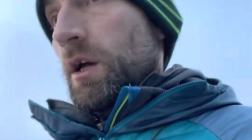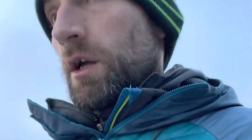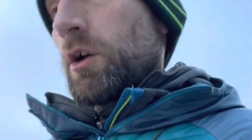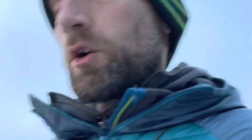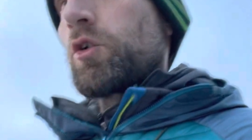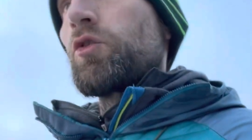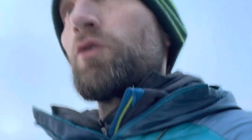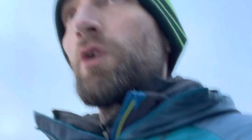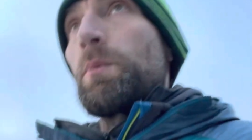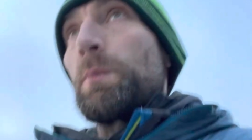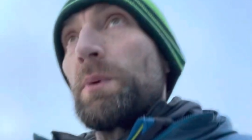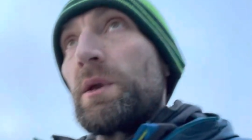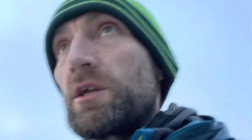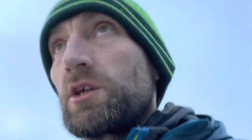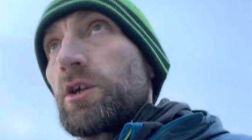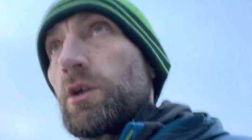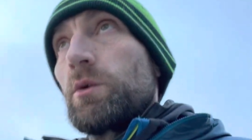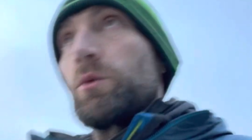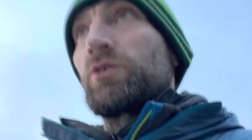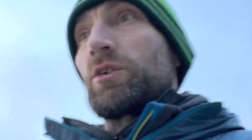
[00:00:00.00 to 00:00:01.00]
Grippy
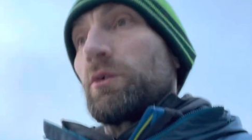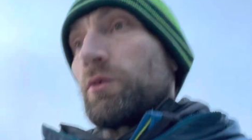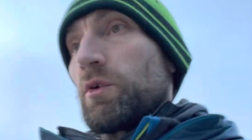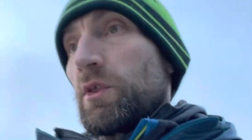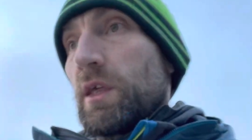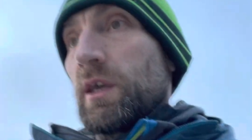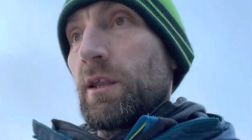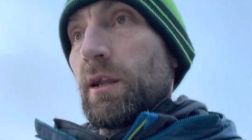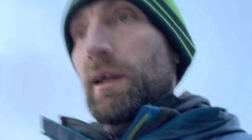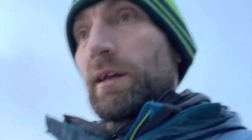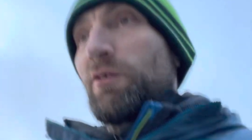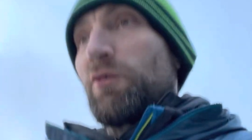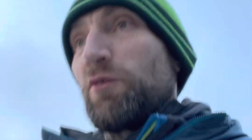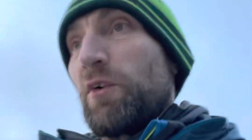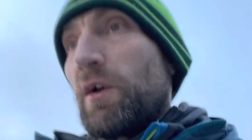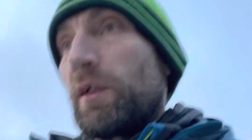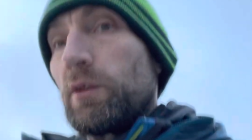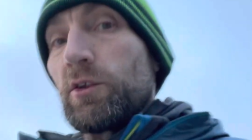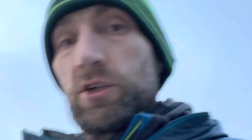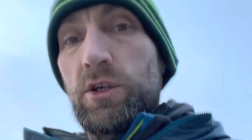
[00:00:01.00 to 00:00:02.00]
shoes, so if you're thinking like a
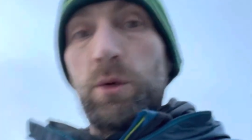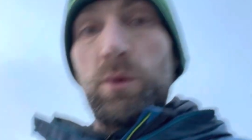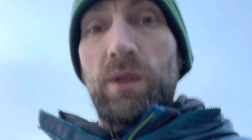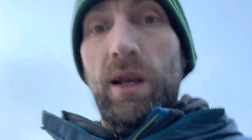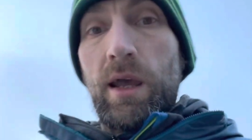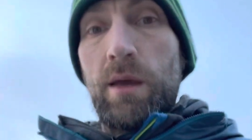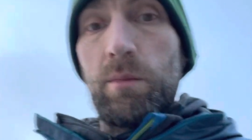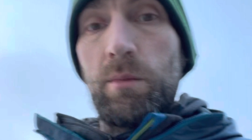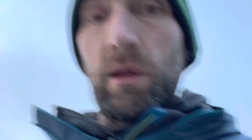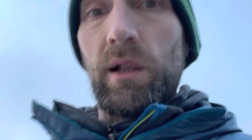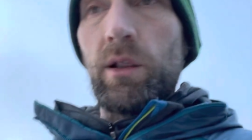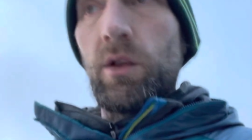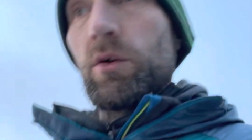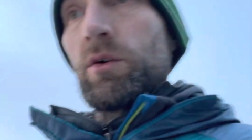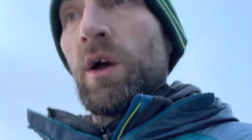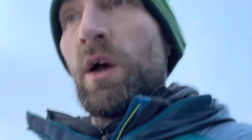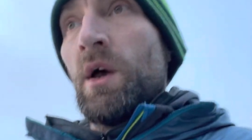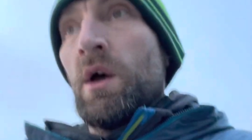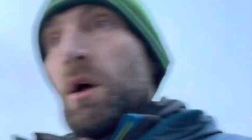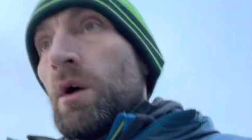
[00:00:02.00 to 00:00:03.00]
fell shoe with an 8mm lug,
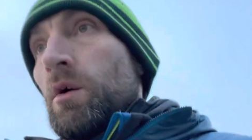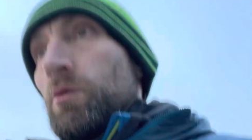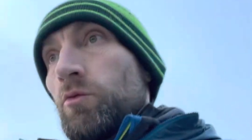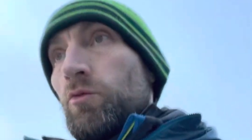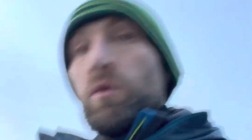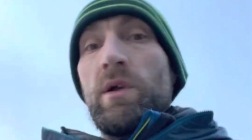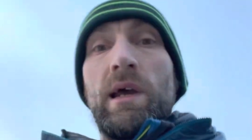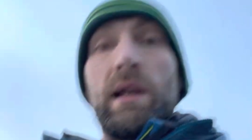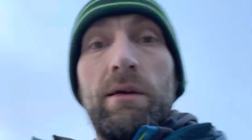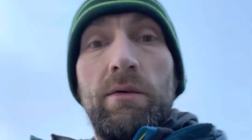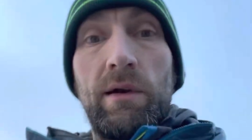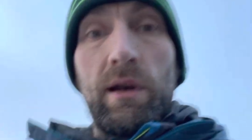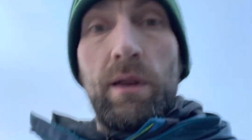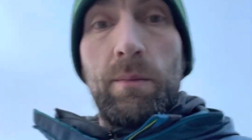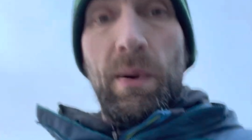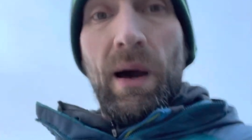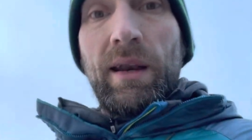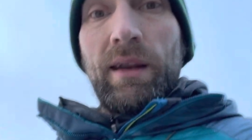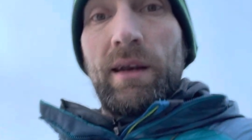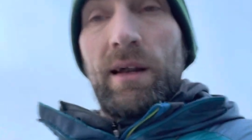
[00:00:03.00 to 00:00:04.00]
really, really
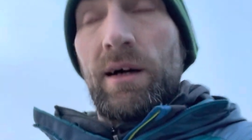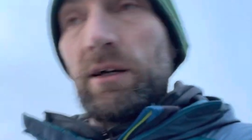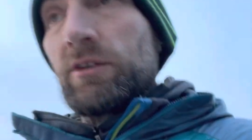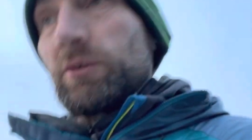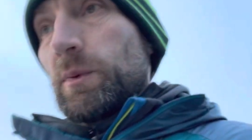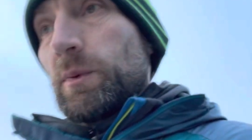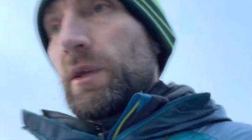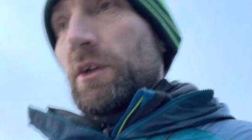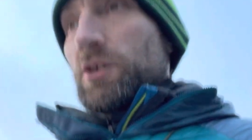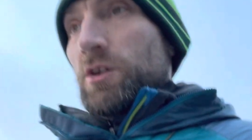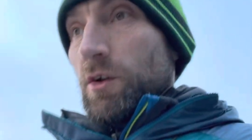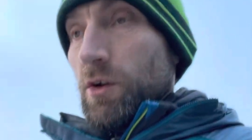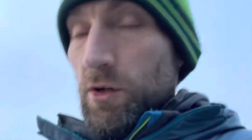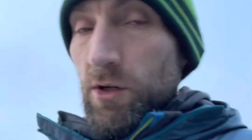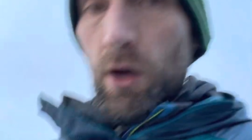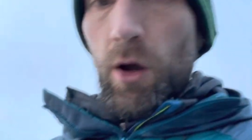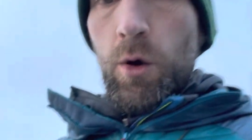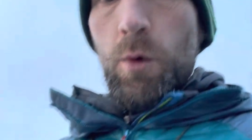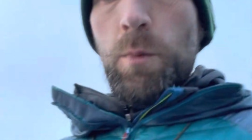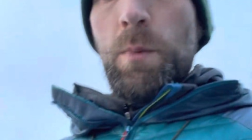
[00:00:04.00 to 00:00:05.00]
bad in ice, because you've got
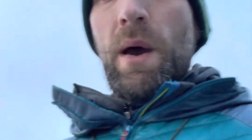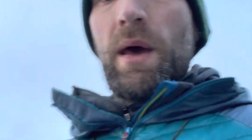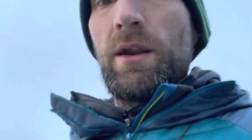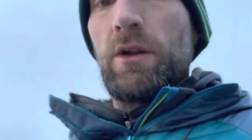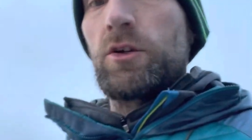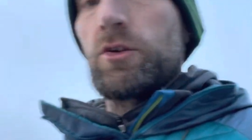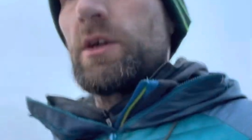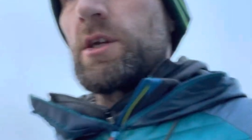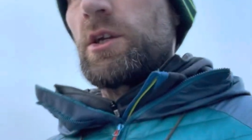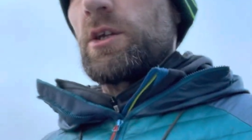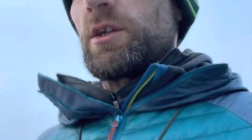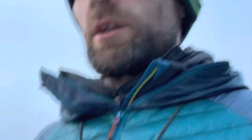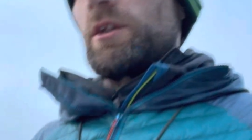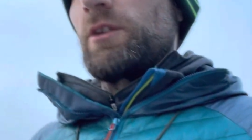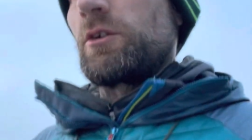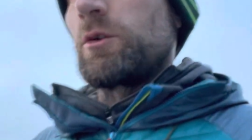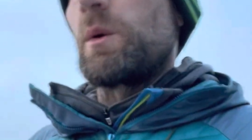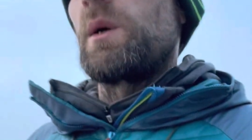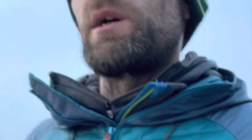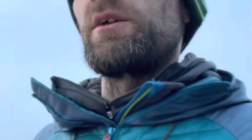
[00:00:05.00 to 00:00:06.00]
no penetration
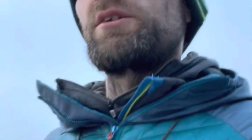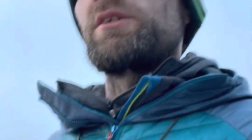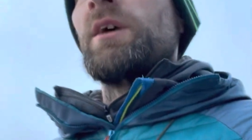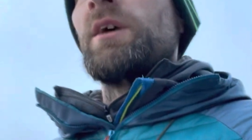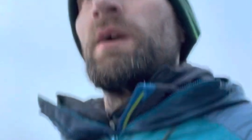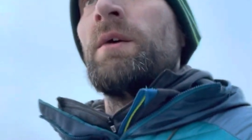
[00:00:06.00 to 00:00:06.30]
into ice.